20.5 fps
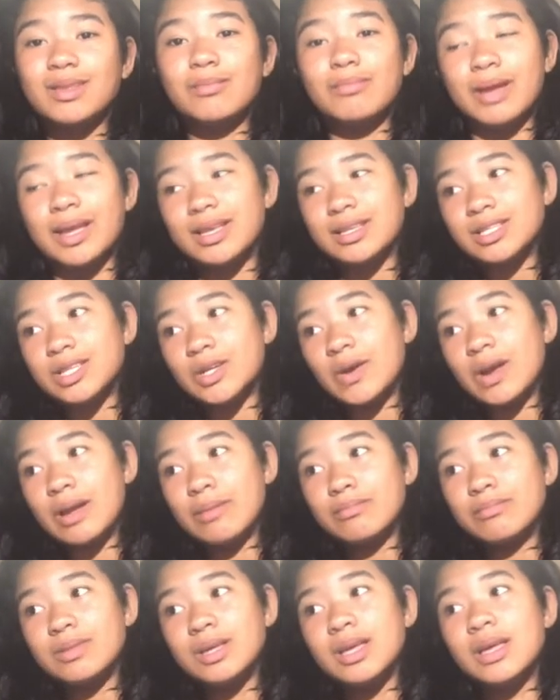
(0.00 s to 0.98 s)
my
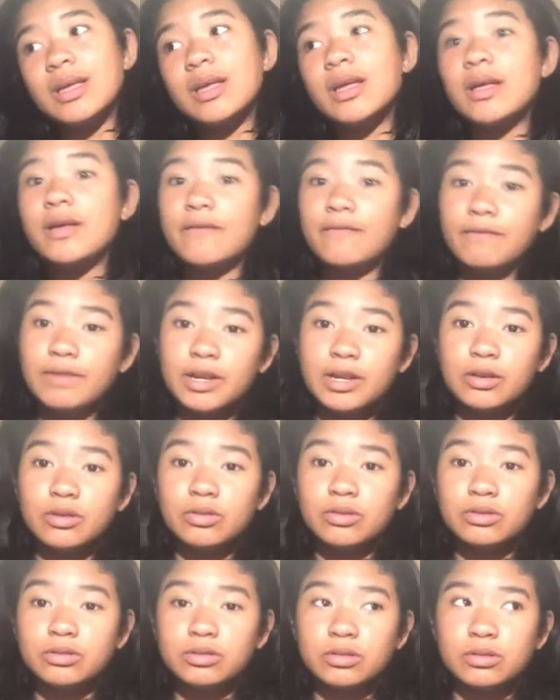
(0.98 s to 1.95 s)
Instagram
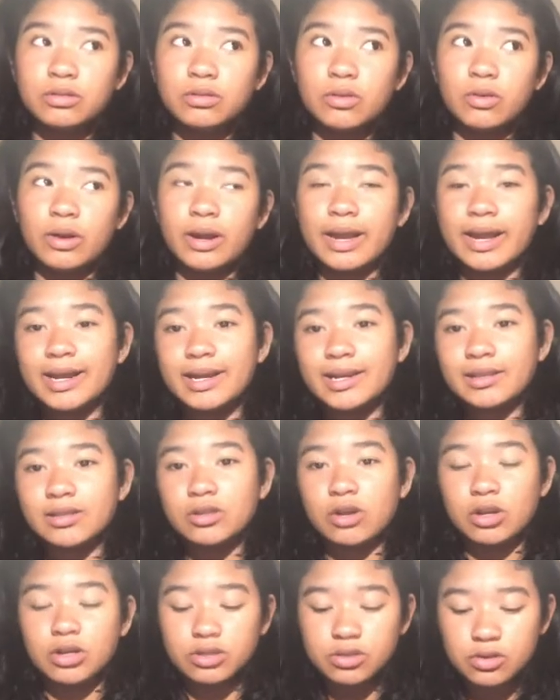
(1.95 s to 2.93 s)
videos or
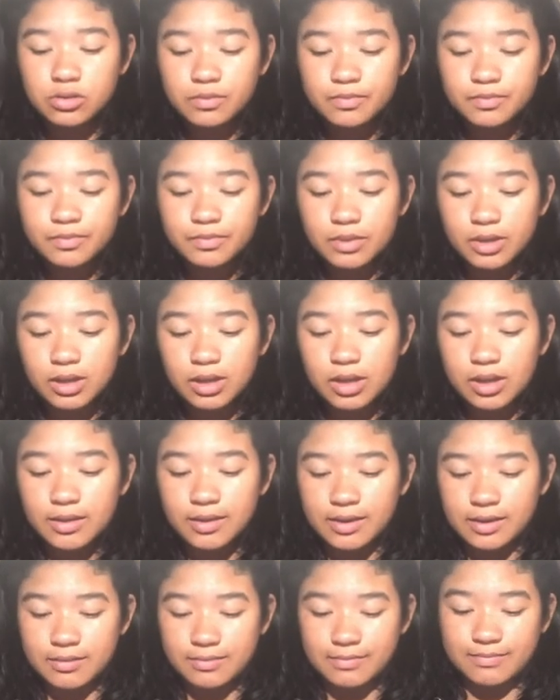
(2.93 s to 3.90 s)
edits also, and
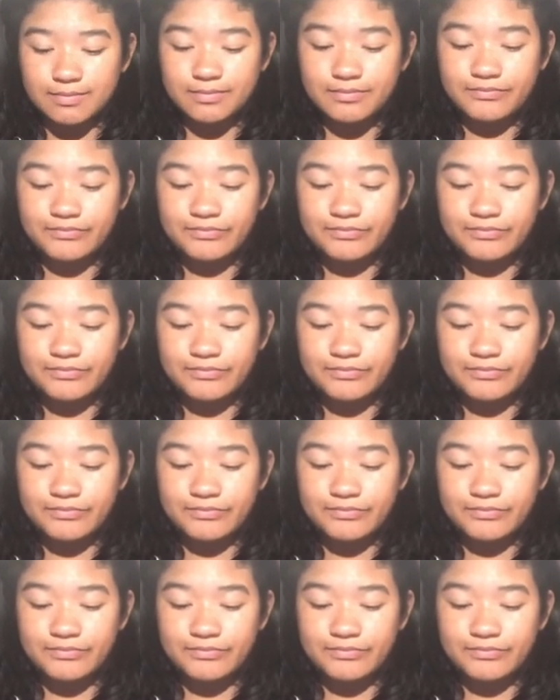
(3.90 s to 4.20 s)
then